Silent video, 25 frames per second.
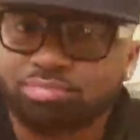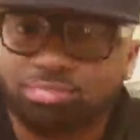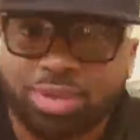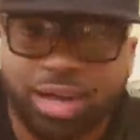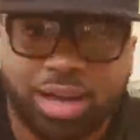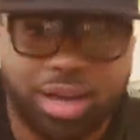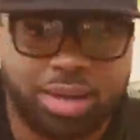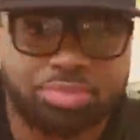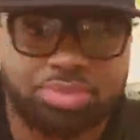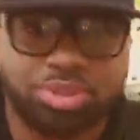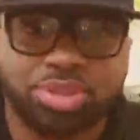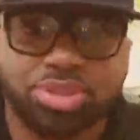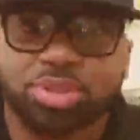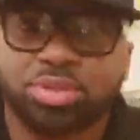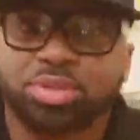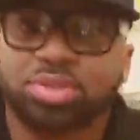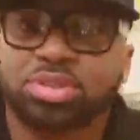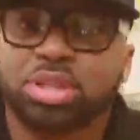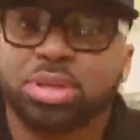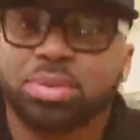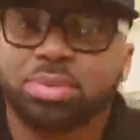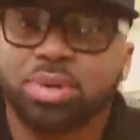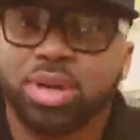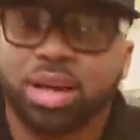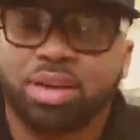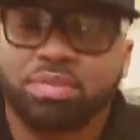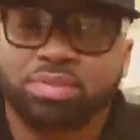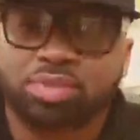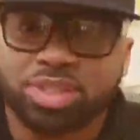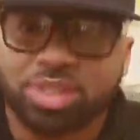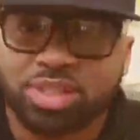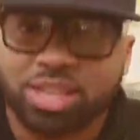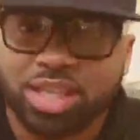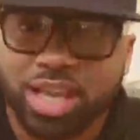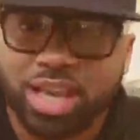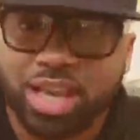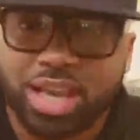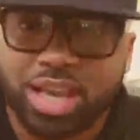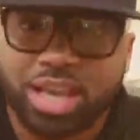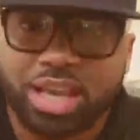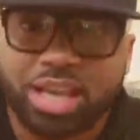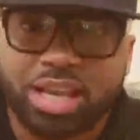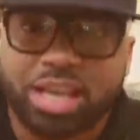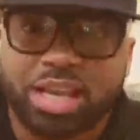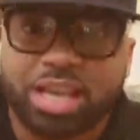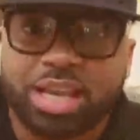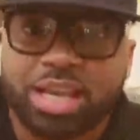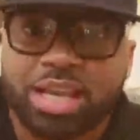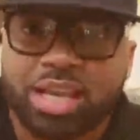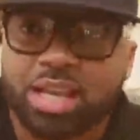I'm just going to say what I have to say.
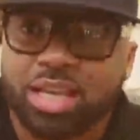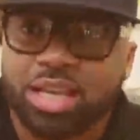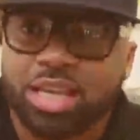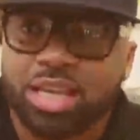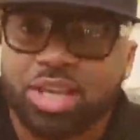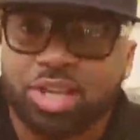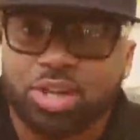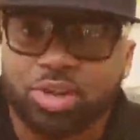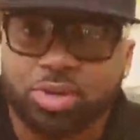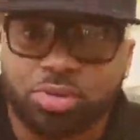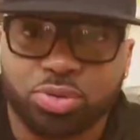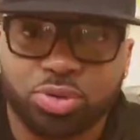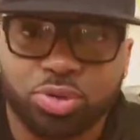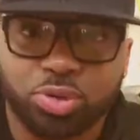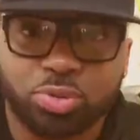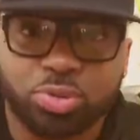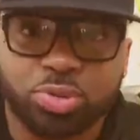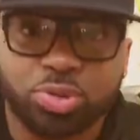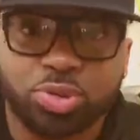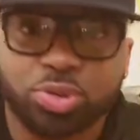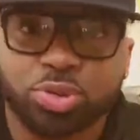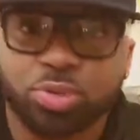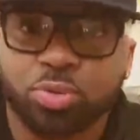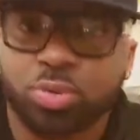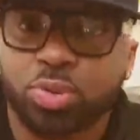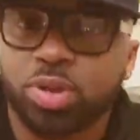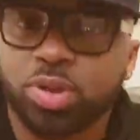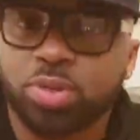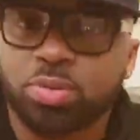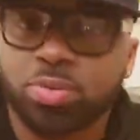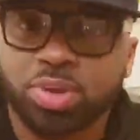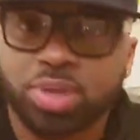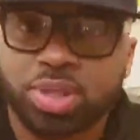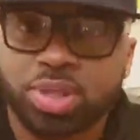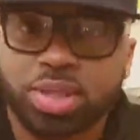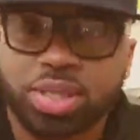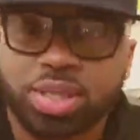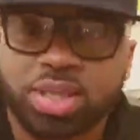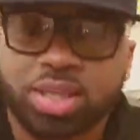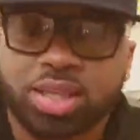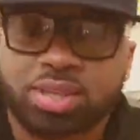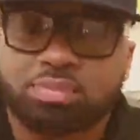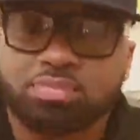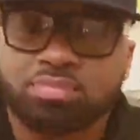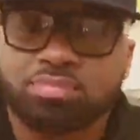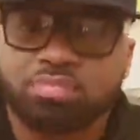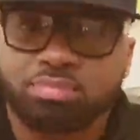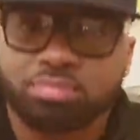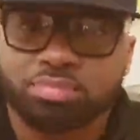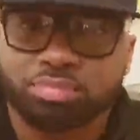You do what you will with it,
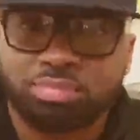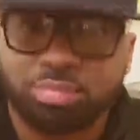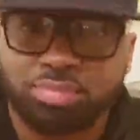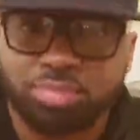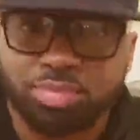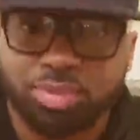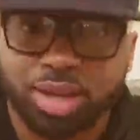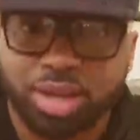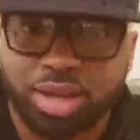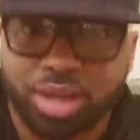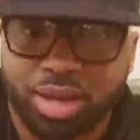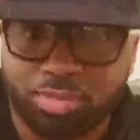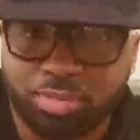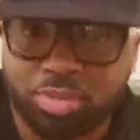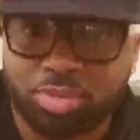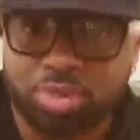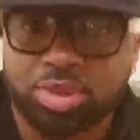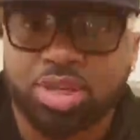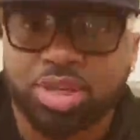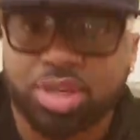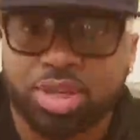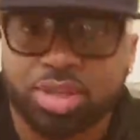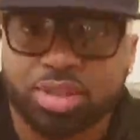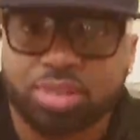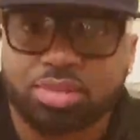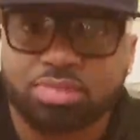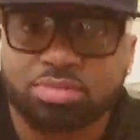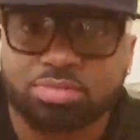and I'm be done.